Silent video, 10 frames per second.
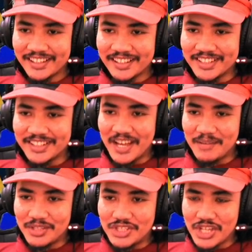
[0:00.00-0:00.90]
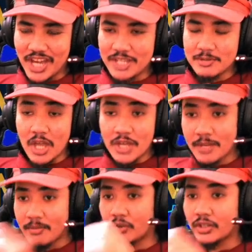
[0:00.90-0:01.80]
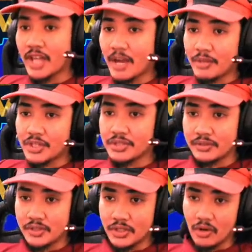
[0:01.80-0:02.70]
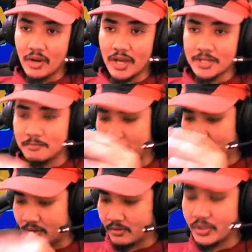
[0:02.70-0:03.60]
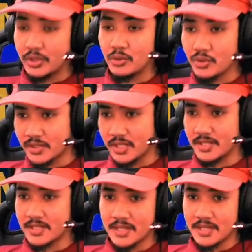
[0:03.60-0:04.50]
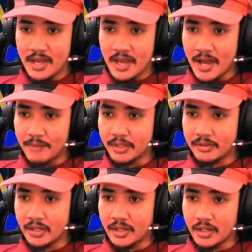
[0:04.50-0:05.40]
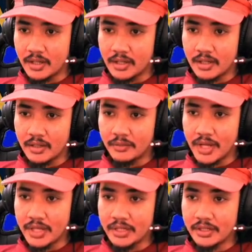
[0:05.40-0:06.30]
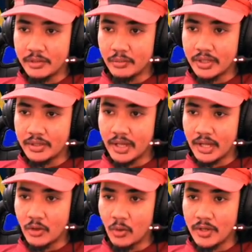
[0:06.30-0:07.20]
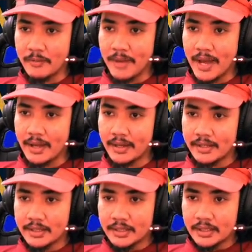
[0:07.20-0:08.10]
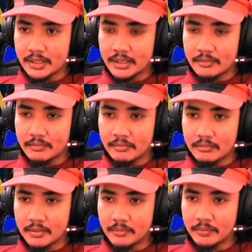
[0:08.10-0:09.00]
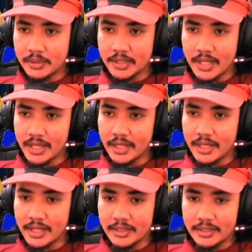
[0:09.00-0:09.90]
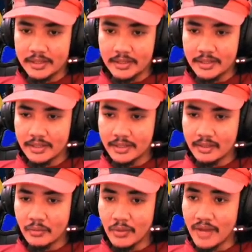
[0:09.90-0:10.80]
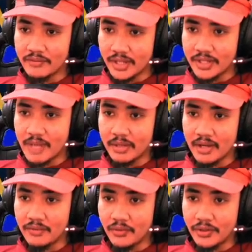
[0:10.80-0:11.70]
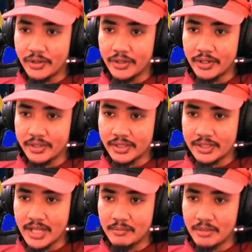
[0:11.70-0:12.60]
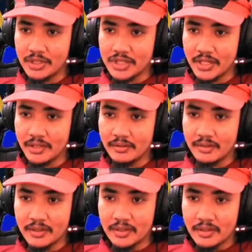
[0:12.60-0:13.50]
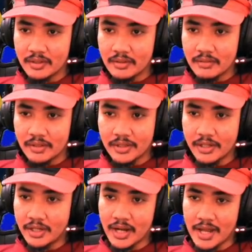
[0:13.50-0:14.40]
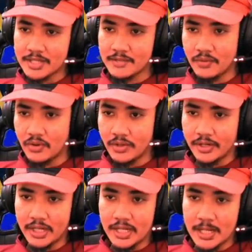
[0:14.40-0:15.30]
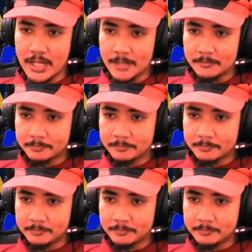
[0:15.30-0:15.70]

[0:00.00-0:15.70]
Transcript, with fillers: The damage, guys, somehow the damage, you know, has been reduced since I'm not uh, running her with Unholy Pack. But then again, we have Dynamica for the damage and her as for the,